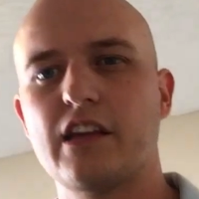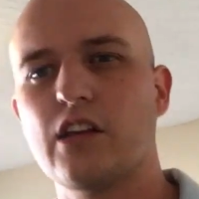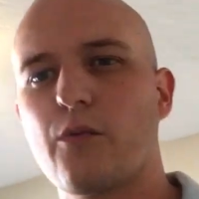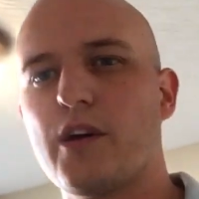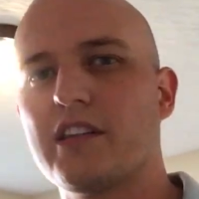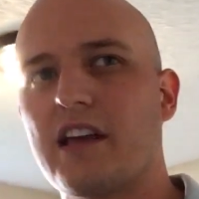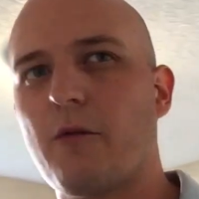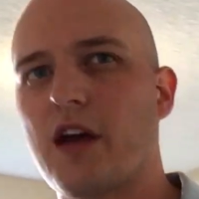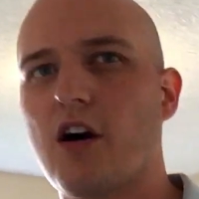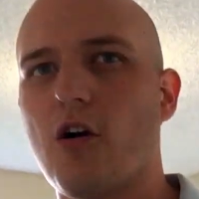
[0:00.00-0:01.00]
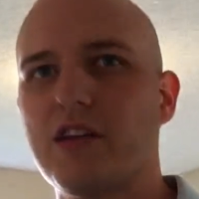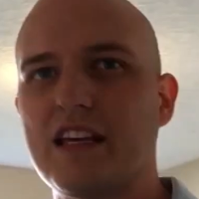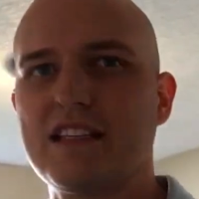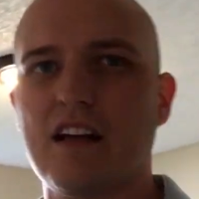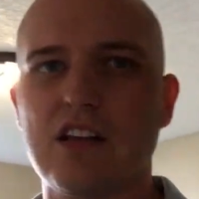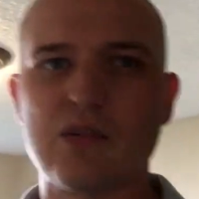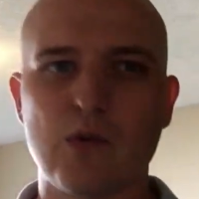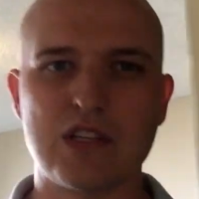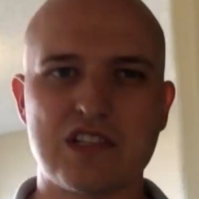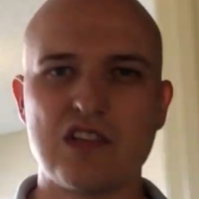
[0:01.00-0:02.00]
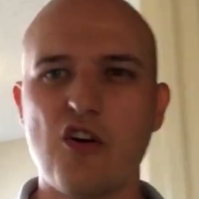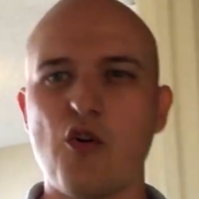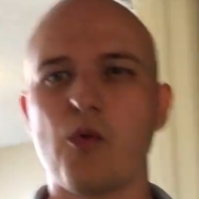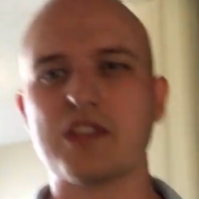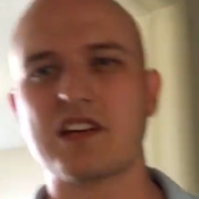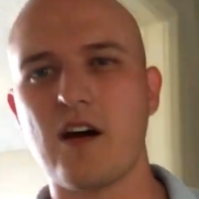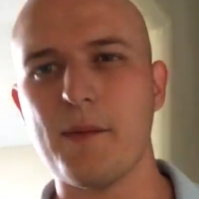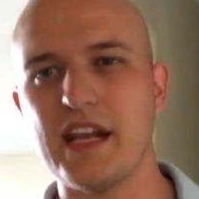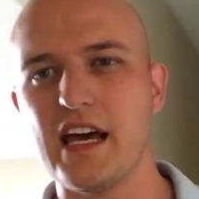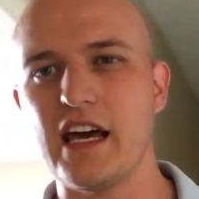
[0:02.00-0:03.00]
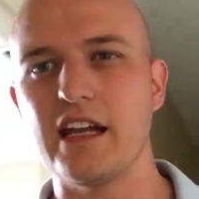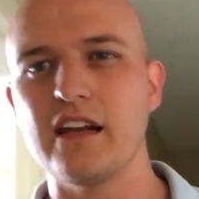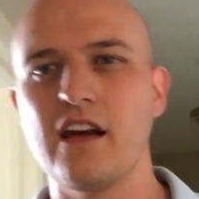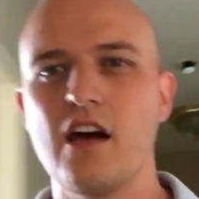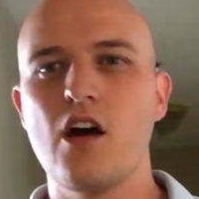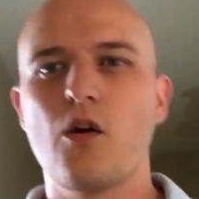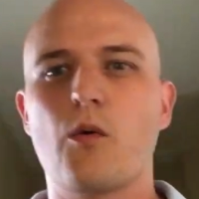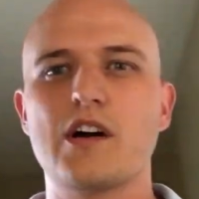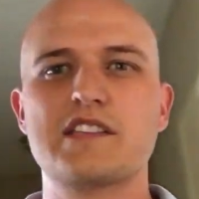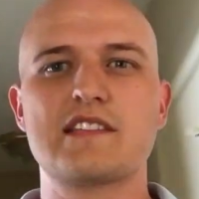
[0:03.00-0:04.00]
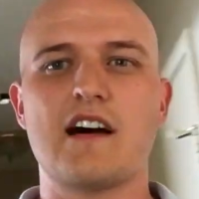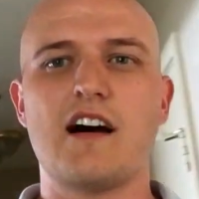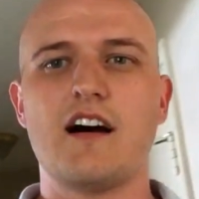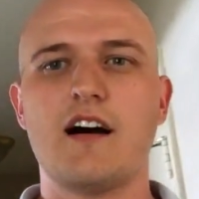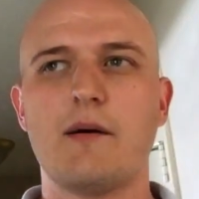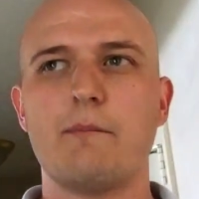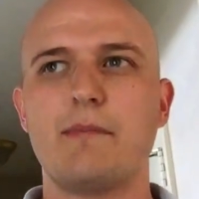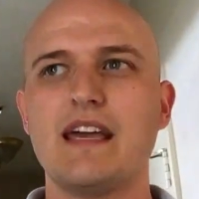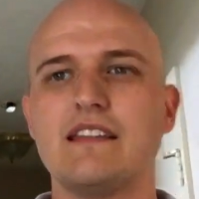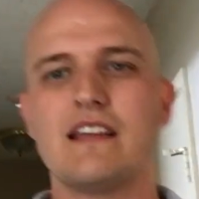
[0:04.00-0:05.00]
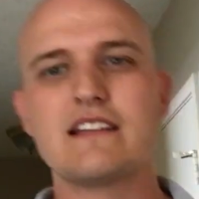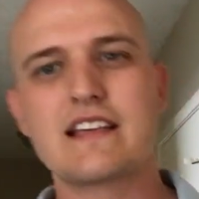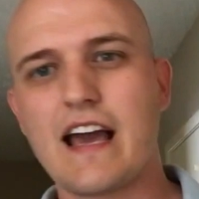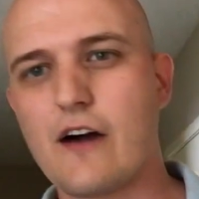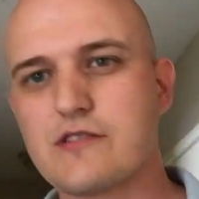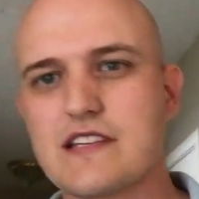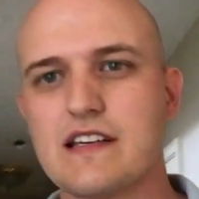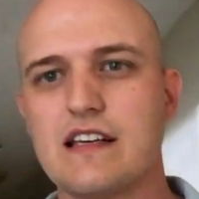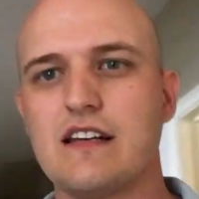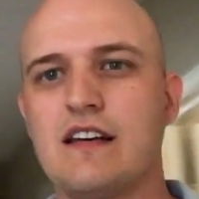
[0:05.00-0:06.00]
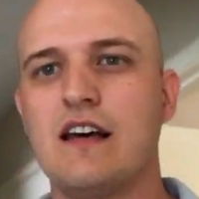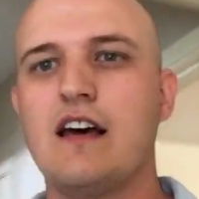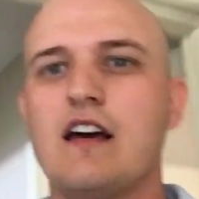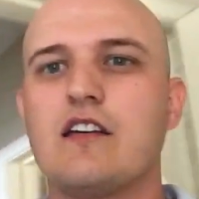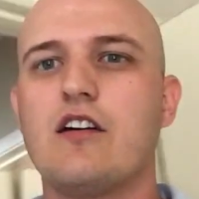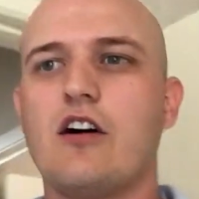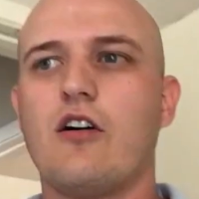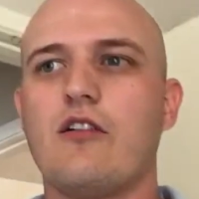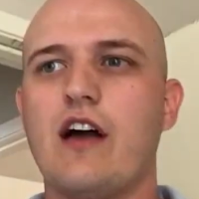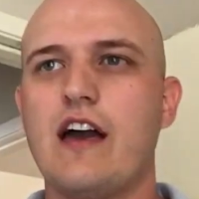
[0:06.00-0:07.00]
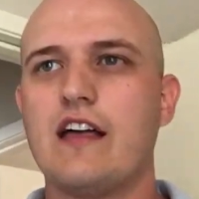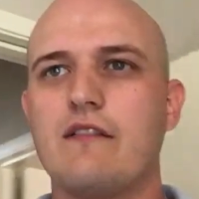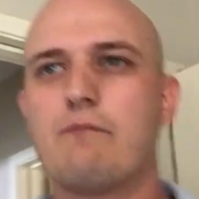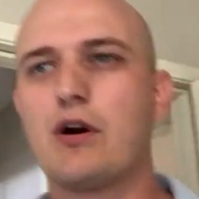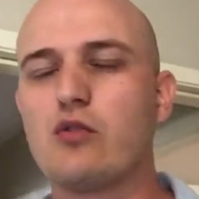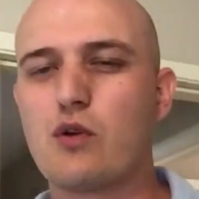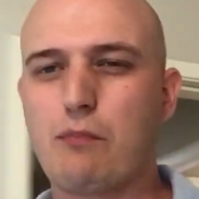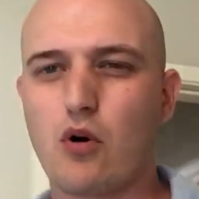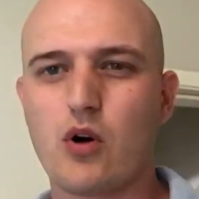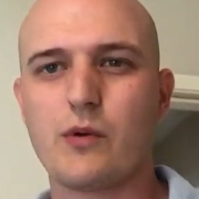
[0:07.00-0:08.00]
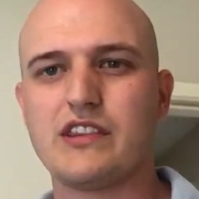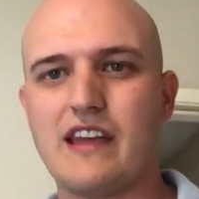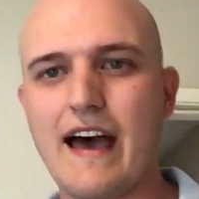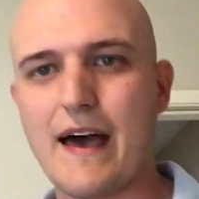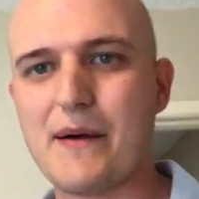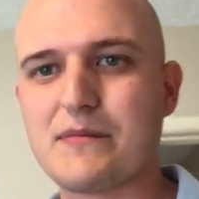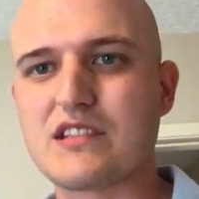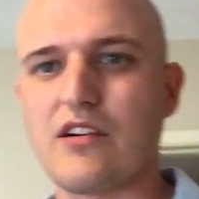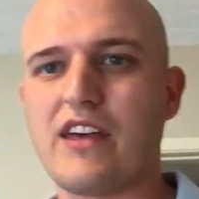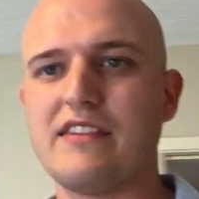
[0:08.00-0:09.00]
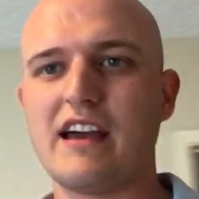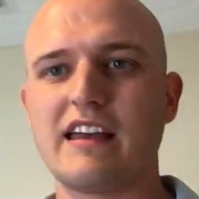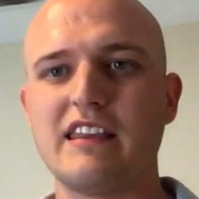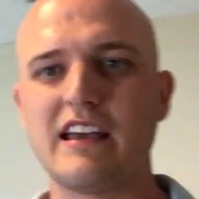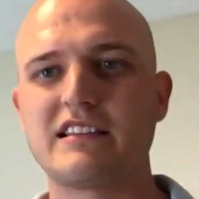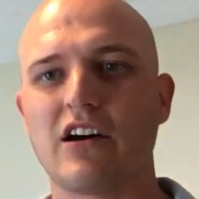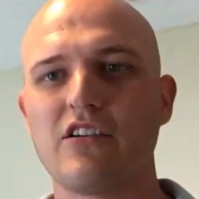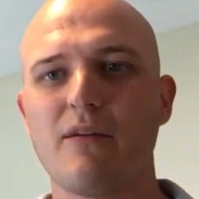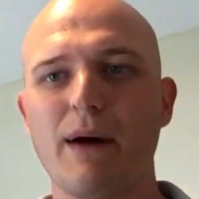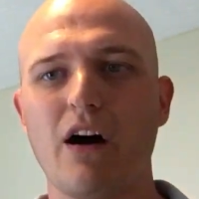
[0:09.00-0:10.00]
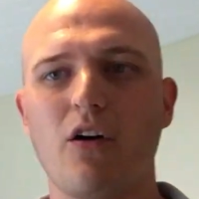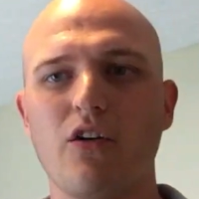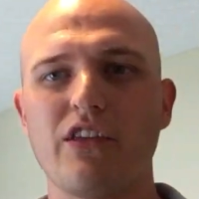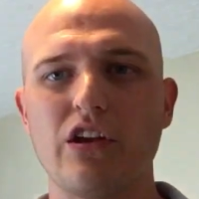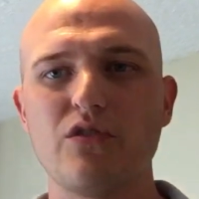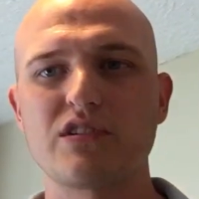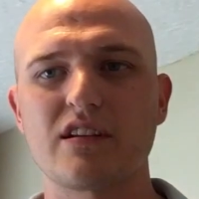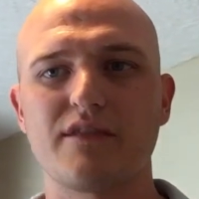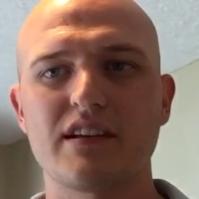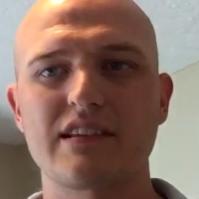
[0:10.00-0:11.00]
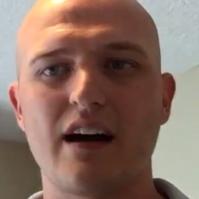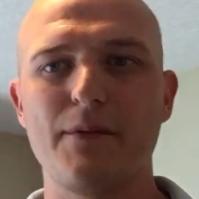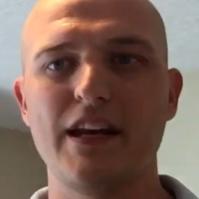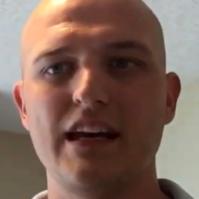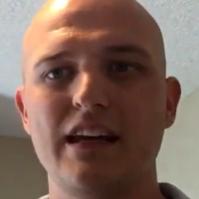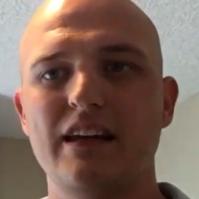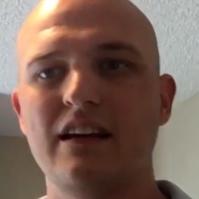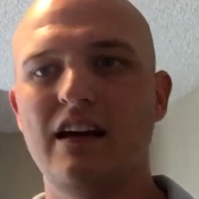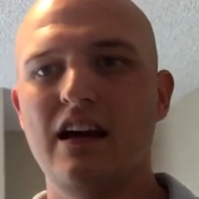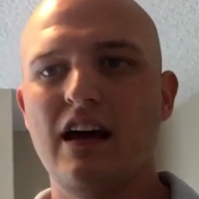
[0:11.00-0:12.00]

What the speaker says: dealing with, that we go and they tell us what's new, what's coming in, what's being discounted. You know, build rapport with them, so then they tell you about all the new stuff that's coming in,